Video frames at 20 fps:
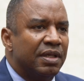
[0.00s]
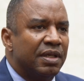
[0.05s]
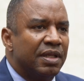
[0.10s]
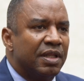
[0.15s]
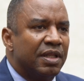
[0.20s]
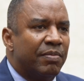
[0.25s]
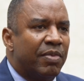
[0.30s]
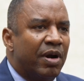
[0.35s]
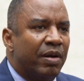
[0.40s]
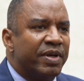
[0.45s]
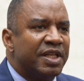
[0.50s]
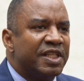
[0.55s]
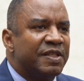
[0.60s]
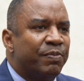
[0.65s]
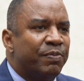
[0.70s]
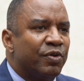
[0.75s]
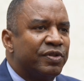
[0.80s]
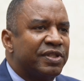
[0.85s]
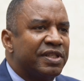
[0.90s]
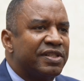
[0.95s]
The Barbados
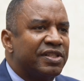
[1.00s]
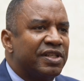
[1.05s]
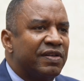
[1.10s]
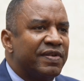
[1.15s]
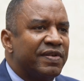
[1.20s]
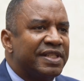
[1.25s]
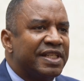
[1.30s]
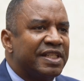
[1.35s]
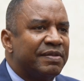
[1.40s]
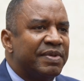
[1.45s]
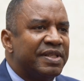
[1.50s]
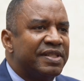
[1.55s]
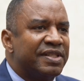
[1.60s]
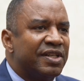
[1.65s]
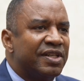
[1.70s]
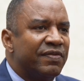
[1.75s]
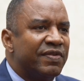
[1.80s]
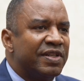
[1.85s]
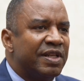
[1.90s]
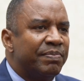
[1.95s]
Postal Service has been
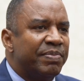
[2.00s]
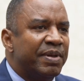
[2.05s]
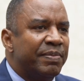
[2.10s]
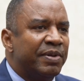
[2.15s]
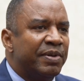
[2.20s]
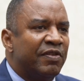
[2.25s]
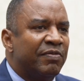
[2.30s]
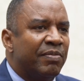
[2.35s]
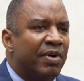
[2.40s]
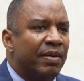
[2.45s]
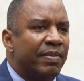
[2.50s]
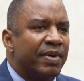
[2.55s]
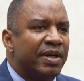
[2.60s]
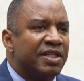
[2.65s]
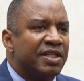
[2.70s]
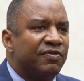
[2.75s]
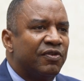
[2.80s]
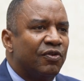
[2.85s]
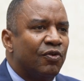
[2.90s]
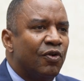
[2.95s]
serving the people of
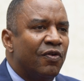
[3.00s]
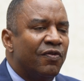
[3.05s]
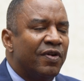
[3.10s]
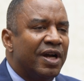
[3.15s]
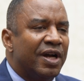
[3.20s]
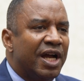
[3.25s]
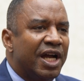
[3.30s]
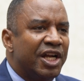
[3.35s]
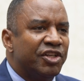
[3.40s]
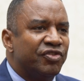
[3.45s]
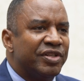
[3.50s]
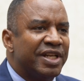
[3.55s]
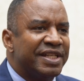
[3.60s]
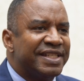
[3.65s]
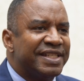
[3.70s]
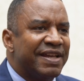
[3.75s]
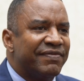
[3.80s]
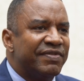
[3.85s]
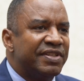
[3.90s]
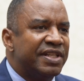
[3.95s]
Barbados for over
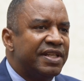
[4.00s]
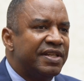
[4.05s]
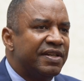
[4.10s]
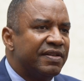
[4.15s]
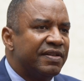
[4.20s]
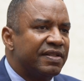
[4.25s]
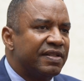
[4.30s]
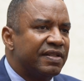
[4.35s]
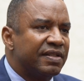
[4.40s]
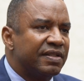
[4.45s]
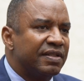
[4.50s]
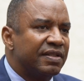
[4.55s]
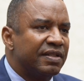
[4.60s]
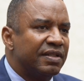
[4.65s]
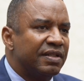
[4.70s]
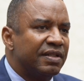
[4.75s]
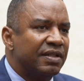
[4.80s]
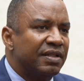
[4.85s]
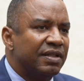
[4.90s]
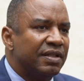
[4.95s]
170 years.
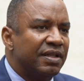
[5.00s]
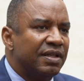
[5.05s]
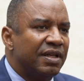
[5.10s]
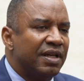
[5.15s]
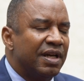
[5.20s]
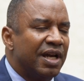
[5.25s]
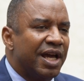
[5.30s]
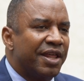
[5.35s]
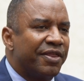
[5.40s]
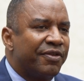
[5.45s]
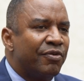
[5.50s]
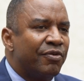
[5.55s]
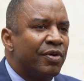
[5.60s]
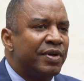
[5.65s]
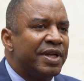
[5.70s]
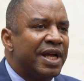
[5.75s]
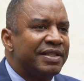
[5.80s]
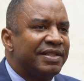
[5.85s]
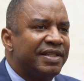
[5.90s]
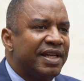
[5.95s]
And throughout
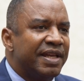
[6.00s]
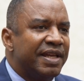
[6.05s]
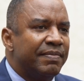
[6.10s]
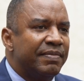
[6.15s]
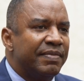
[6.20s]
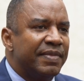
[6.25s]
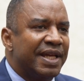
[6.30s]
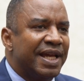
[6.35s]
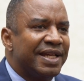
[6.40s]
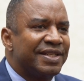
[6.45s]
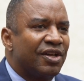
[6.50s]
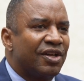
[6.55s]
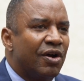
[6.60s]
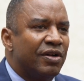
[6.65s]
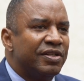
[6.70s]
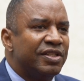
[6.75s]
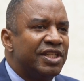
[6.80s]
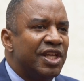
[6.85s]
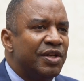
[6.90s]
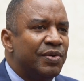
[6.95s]
that time, it has
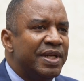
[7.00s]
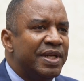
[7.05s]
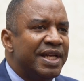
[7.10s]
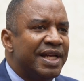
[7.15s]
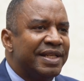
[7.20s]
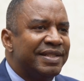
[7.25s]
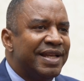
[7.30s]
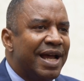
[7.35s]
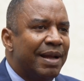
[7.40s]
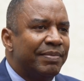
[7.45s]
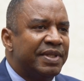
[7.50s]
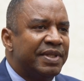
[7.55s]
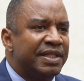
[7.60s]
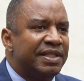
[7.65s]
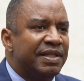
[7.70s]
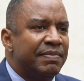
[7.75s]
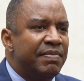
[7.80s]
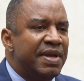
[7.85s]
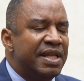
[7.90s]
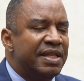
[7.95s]
continually adapted
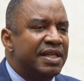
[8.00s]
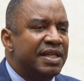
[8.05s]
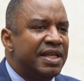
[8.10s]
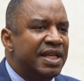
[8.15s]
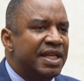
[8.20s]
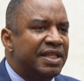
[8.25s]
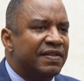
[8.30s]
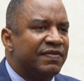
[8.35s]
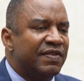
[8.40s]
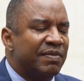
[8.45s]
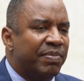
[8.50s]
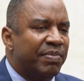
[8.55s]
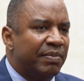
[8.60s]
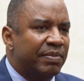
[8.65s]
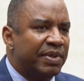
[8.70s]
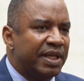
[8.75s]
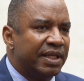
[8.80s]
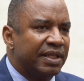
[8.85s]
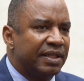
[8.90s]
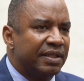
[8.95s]
to meet the needs of the
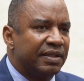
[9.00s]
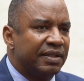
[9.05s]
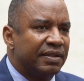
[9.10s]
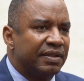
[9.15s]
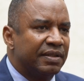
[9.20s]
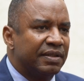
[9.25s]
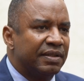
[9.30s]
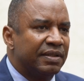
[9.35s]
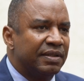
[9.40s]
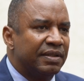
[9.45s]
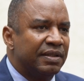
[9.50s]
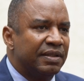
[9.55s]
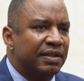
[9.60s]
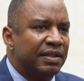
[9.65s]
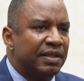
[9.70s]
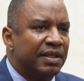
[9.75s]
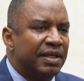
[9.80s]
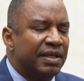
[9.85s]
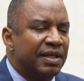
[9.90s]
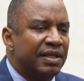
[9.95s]
public.
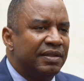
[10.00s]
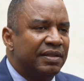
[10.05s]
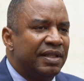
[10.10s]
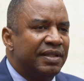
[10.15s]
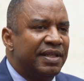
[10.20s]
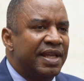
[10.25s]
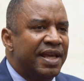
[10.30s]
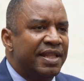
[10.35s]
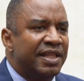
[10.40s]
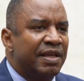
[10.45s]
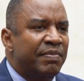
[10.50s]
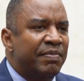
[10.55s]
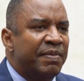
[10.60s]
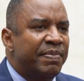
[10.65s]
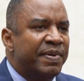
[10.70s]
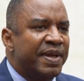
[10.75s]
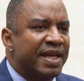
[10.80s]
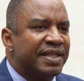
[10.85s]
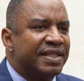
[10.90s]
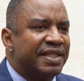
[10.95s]
Today, the
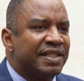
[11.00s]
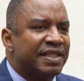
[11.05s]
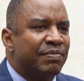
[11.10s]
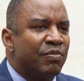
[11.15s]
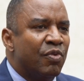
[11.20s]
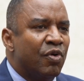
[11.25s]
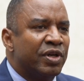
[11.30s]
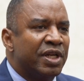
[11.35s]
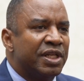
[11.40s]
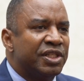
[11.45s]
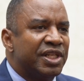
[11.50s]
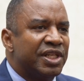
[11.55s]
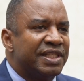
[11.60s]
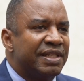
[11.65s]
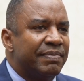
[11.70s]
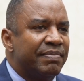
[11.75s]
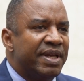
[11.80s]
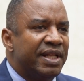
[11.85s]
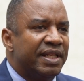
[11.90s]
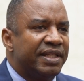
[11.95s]
BPS is more than just
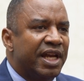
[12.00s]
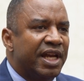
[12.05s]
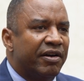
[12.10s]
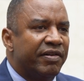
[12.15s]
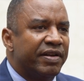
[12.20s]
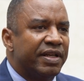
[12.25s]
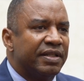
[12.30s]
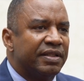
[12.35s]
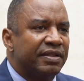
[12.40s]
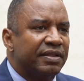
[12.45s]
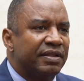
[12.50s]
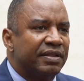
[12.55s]
a mail carrier.